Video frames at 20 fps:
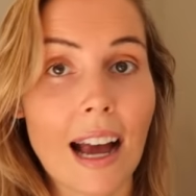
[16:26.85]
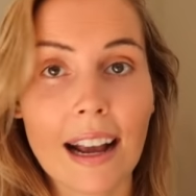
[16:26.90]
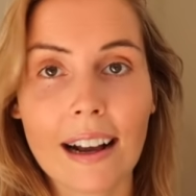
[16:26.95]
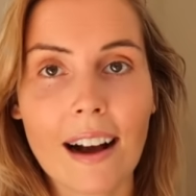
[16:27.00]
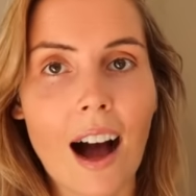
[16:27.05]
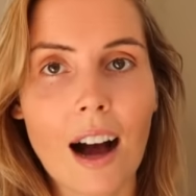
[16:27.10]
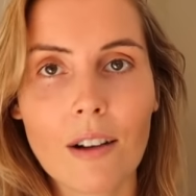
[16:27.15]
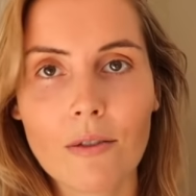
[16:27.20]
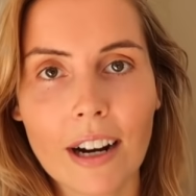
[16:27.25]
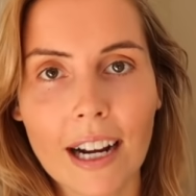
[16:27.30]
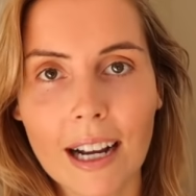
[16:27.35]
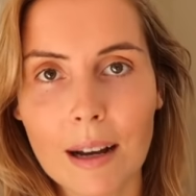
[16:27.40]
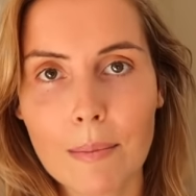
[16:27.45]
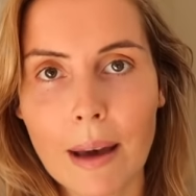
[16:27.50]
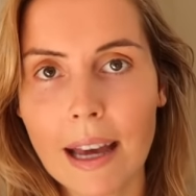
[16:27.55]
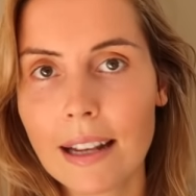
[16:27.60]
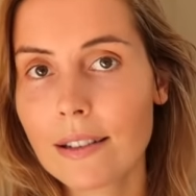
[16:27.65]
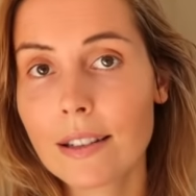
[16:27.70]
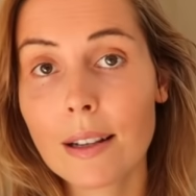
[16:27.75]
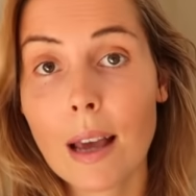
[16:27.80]
I can't
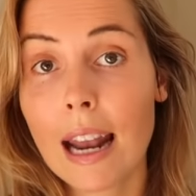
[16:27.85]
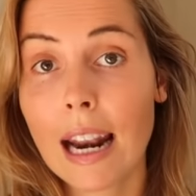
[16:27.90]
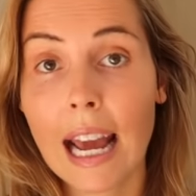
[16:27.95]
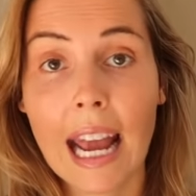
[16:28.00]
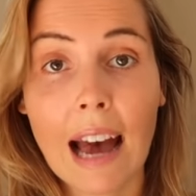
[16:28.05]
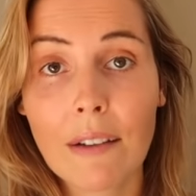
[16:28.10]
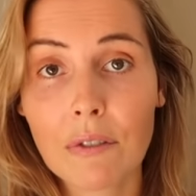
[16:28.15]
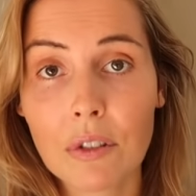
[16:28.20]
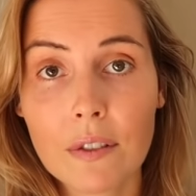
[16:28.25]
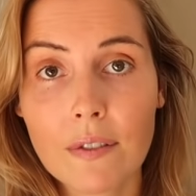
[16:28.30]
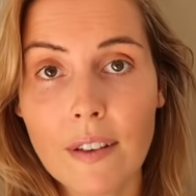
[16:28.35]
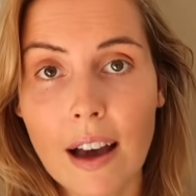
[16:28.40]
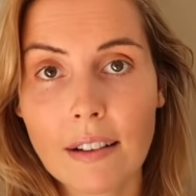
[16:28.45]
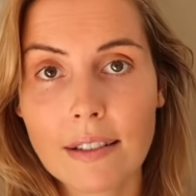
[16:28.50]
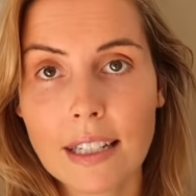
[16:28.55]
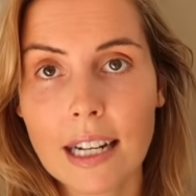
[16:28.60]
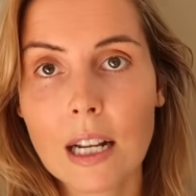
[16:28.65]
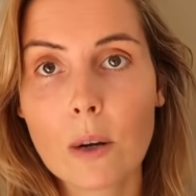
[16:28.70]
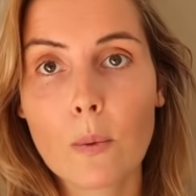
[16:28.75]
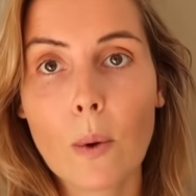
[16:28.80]
recommend, and I haven't
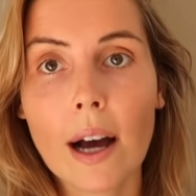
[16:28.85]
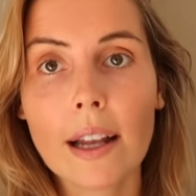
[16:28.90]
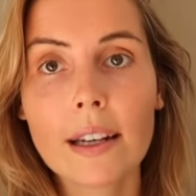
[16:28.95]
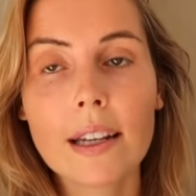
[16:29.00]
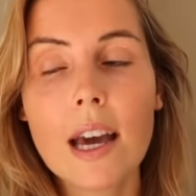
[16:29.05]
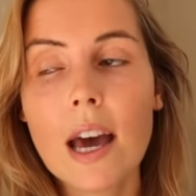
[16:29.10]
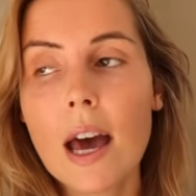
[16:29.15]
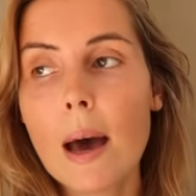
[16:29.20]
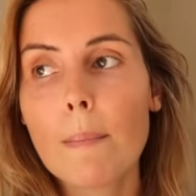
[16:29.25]
found anyone.